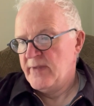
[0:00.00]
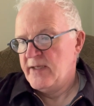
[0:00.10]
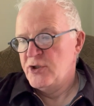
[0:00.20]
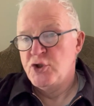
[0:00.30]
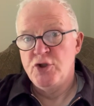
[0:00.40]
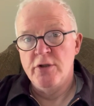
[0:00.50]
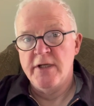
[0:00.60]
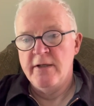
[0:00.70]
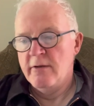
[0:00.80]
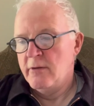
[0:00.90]

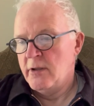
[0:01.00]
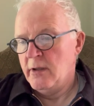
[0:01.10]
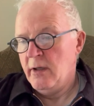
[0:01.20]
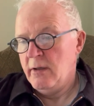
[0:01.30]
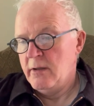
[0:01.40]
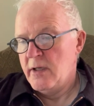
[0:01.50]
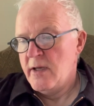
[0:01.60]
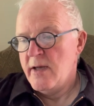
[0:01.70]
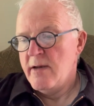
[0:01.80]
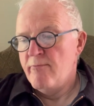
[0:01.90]
shirking no longer,
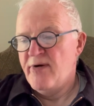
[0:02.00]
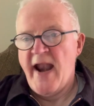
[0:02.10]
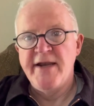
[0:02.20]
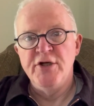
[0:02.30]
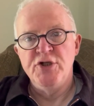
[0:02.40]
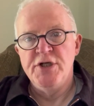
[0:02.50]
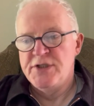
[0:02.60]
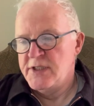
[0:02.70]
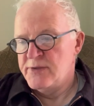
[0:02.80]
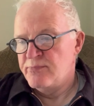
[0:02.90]
brandishes
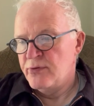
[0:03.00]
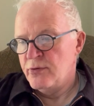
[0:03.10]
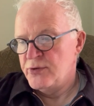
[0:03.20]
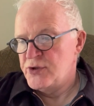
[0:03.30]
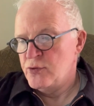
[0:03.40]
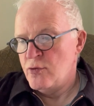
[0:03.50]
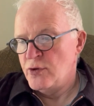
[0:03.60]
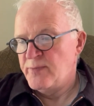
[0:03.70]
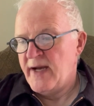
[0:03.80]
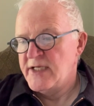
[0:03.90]
his broadsword
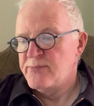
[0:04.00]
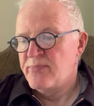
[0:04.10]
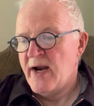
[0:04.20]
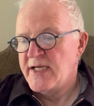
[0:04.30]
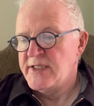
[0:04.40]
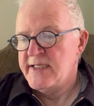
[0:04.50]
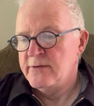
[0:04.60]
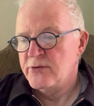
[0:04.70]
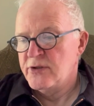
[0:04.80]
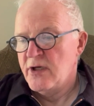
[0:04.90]
by its bright
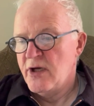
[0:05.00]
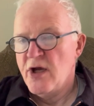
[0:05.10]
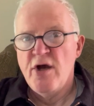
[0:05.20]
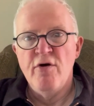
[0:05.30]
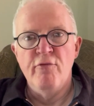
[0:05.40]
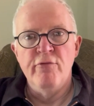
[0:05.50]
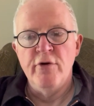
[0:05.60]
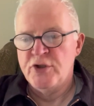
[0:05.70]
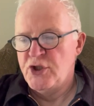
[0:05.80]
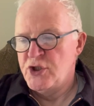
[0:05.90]
hilt,
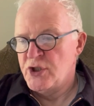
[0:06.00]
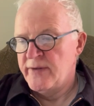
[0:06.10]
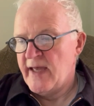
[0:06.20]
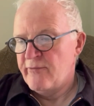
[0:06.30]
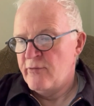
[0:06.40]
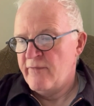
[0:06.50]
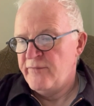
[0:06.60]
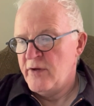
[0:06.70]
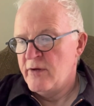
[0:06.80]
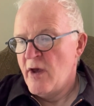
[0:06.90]
rushes on that
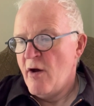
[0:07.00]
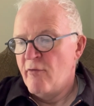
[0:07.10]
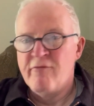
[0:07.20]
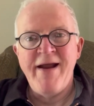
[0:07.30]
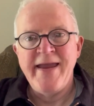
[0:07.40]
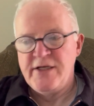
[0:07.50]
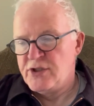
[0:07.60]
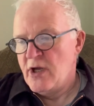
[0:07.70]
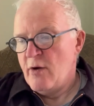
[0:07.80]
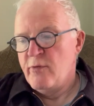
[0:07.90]
ruffian right
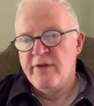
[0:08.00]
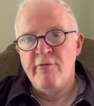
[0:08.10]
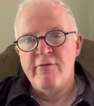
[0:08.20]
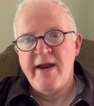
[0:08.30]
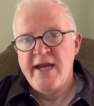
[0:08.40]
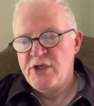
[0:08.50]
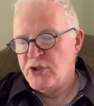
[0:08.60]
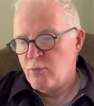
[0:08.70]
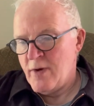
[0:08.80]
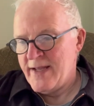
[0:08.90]
with a raged
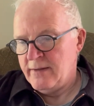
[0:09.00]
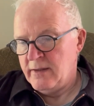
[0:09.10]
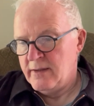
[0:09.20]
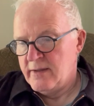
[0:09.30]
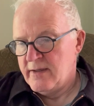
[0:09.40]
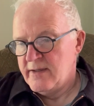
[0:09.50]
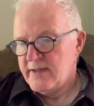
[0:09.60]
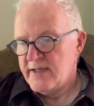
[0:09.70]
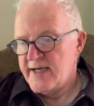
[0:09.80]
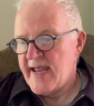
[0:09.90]
will,
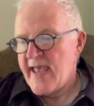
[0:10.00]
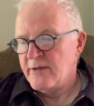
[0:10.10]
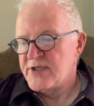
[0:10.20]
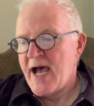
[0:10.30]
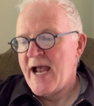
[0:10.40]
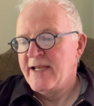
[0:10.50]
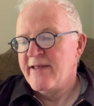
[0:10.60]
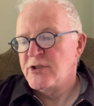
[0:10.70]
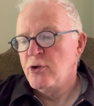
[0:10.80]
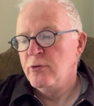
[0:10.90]
and hails highly
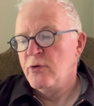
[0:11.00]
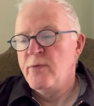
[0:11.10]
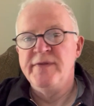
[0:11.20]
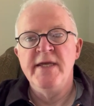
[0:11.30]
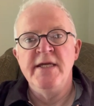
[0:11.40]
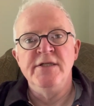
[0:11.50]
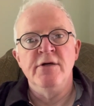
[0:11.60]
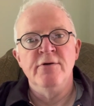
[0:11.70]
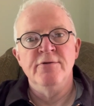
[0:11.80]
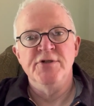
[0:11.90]
that hulk with these
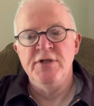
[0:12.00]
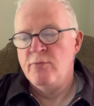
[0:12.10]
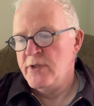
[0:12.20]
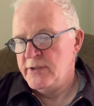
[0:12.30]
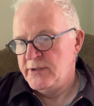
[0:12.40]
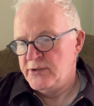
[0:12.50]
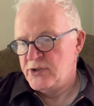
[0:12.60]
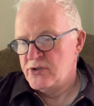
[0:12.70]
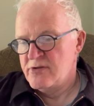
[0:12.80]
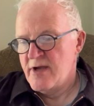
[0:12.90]
haughty words.